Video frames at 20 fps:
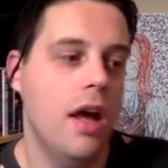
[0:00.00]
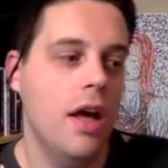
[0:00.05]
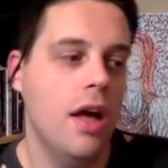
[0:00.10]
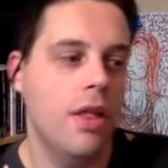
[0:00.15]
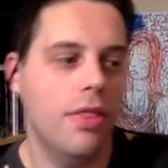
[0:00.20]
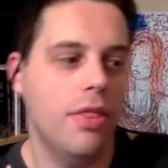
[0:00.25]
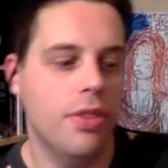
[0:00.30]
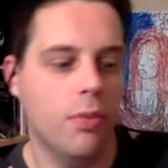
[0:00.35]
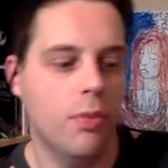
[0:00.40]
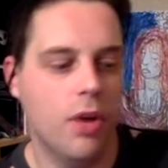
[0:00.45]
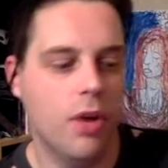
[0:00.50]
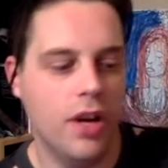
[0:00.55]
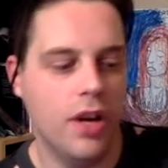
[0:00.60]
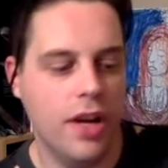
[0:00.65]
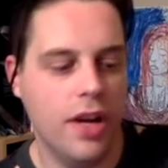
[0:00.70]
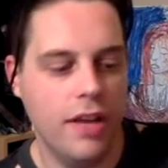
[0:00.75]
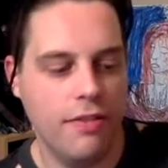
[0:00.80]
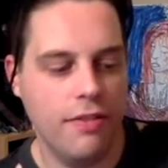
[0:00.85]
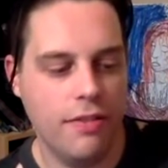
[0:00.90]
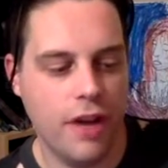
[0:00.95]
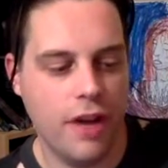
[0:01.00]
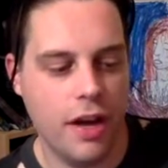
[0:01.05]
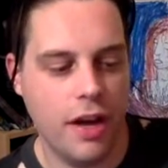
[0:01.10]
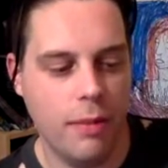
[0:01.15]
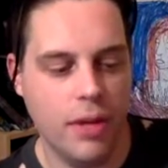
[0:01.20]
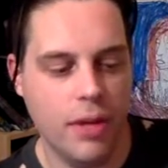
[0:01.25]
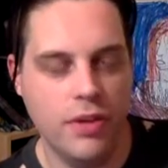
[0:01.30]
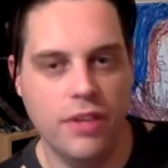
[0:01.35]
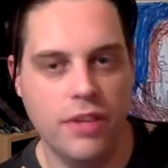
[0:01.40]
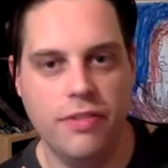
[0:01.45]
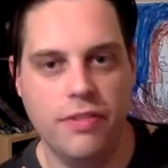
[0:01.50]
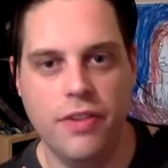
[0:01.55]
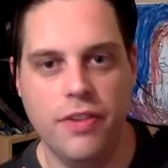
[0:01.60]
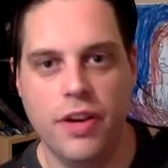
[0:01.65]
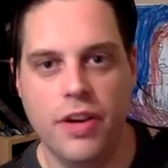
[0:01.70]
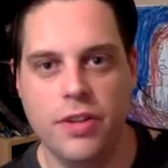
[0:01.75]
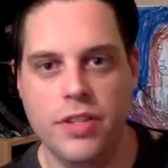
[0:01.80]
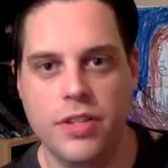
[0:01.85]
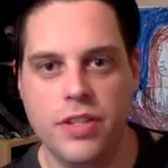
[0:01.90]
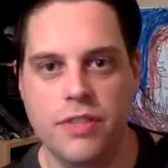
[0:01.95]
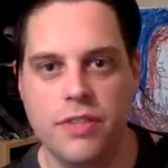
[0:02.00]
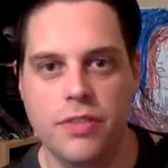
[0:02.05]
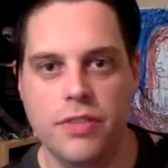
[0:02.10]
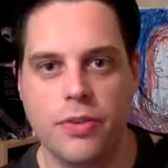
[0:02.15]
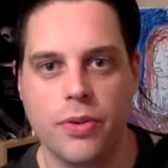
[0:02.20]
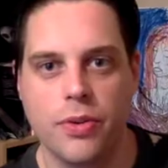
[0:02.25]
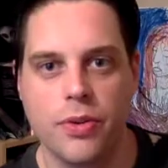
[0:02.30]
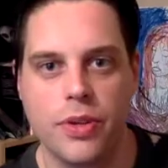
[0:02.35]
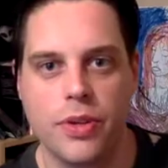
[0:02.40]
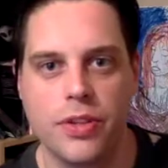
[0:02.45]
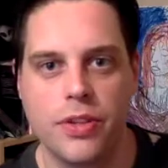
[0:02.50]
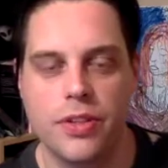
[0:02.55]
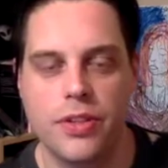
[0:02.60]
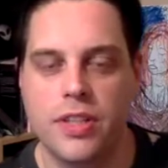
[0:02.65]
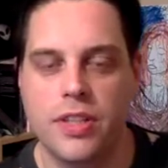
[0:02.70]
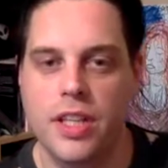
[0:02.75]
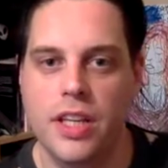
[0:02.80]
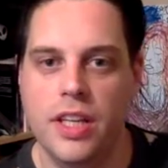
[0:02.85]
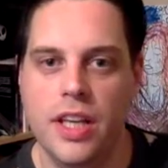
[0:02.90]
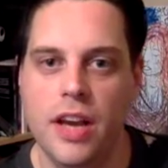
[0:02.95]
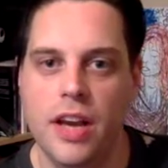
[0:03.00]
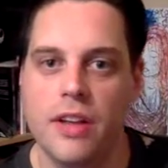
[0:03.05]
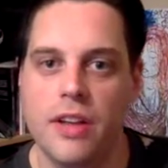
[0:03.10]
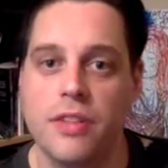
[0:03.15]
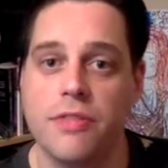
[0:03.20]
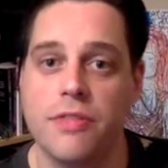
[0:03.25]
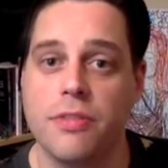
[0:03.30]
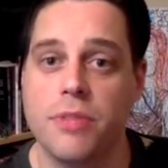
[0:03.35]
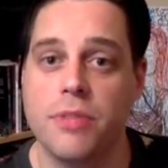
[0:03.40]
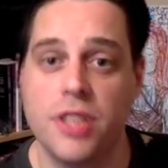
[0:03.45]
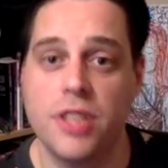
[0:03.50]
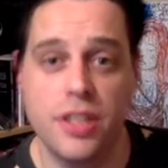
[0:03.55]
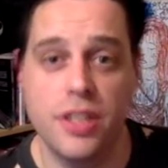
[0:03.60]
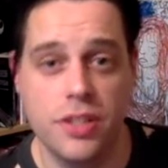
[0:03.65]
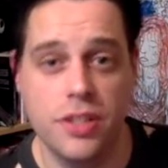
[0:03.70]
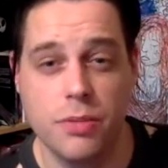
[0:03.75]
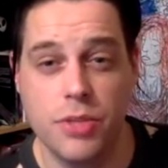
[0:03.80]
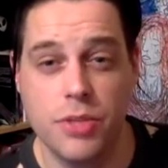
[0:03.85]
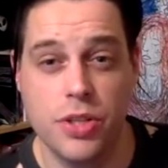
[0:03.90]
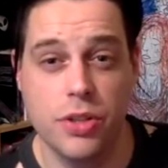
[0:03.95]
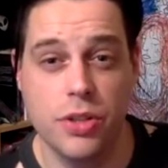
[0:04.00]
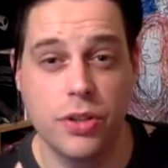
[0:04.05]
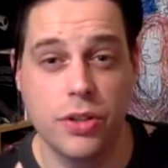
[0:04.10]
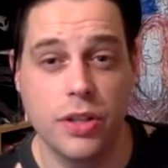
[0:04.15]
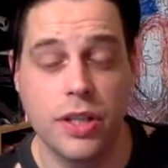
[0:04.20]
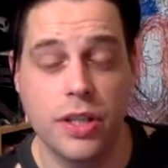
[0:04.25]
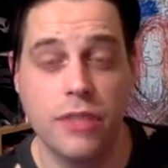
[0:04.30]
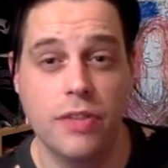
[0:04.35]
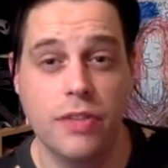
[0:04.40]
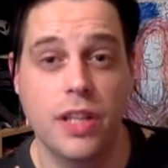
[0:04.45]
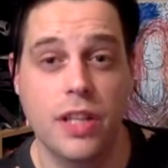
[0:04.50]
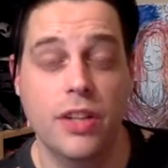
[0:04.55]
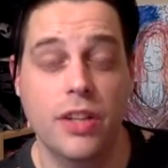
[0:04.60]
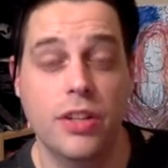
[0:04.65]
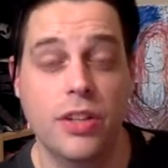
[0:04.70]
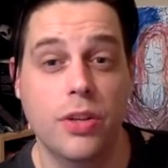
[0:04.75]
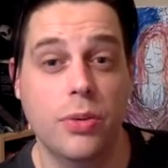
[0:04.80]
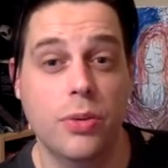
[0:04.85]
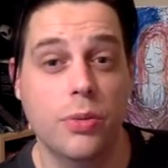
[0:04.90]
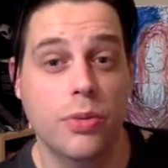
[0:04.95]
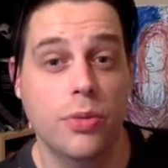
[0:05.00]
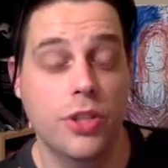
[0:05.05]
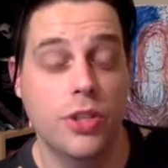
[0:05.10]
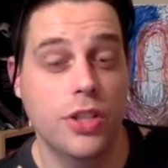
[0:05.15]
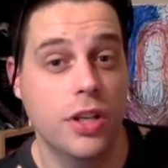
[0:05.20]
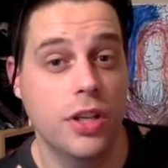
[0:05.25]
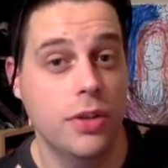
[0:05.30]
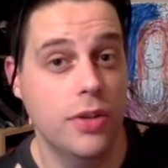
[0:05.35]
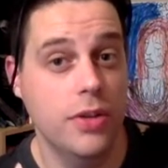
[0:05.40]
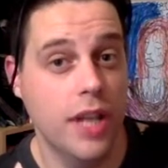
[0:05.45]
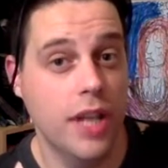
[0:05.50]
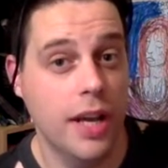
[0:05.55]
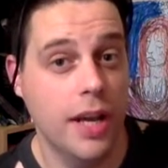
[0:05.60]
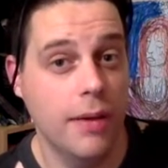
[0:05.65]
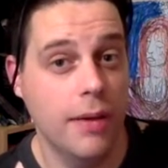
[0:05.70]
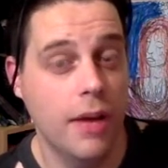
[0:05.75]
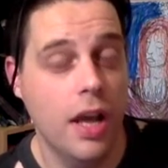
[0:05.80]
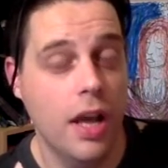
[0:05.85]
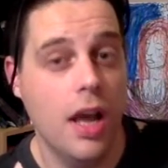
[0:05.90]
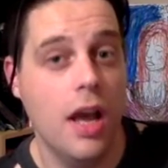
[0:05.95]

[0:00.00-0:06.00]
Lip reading: The one I've uploaded first is for the character from System Shock, a villain called Shodan.